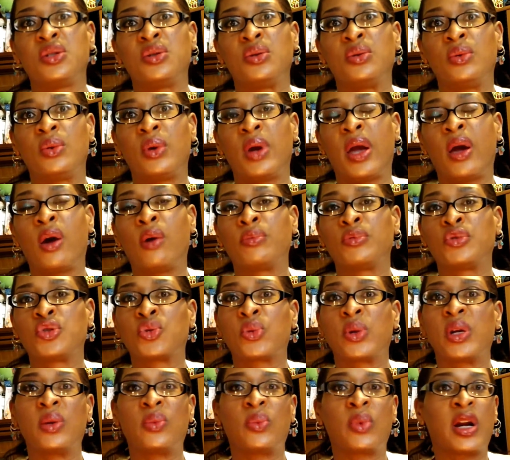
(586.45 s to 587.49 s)
to help
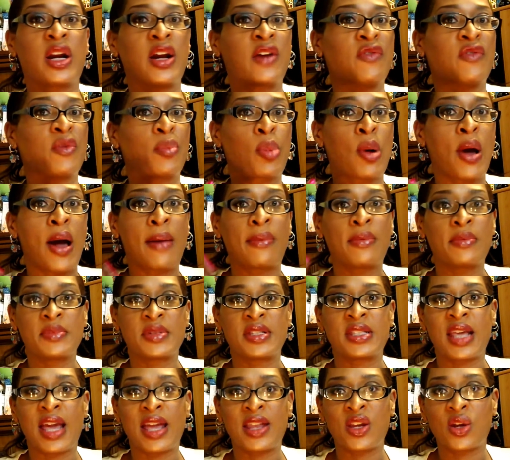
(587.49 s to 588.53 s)
treat whatever problems
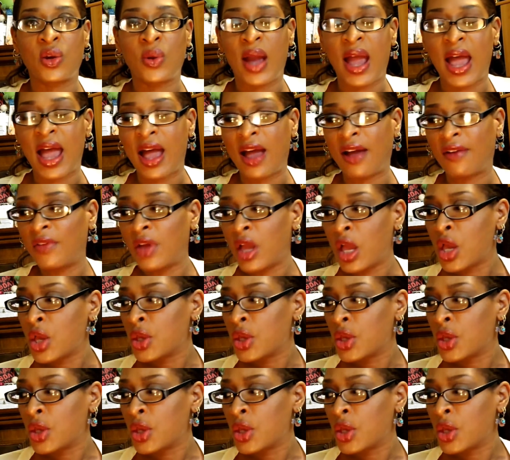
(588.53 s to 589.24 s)
that you have.